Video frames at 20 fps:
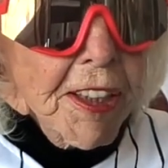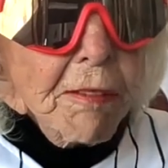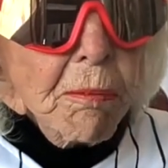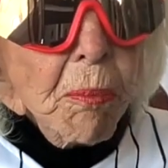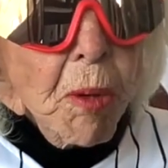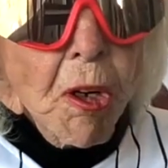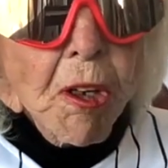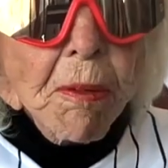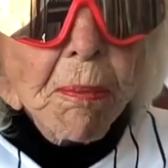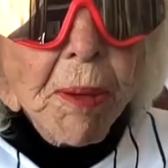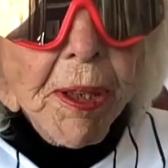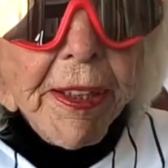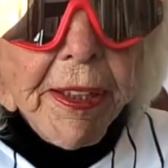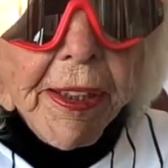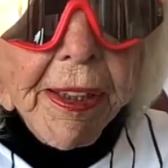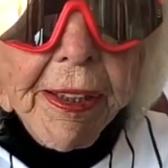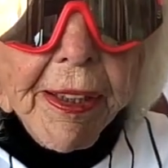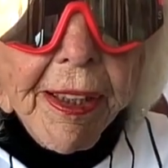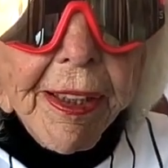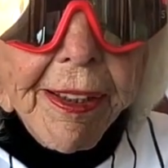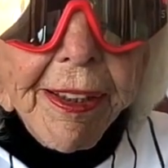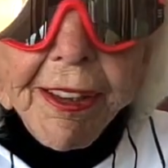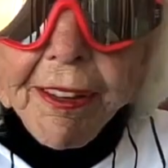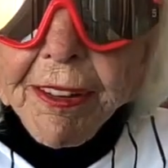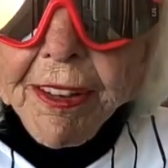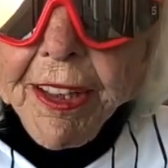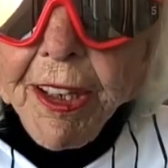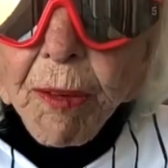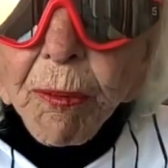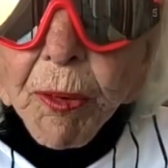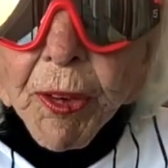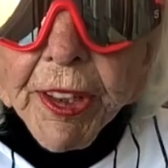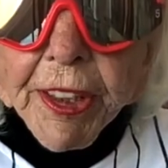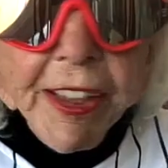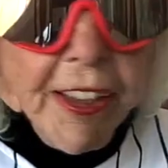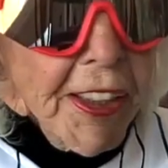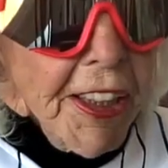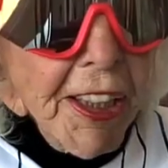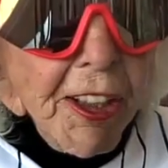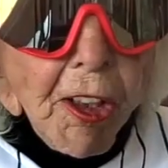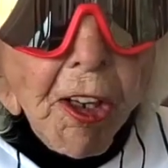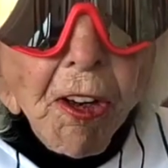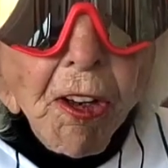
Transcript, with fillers: need more money. Uh, we're getting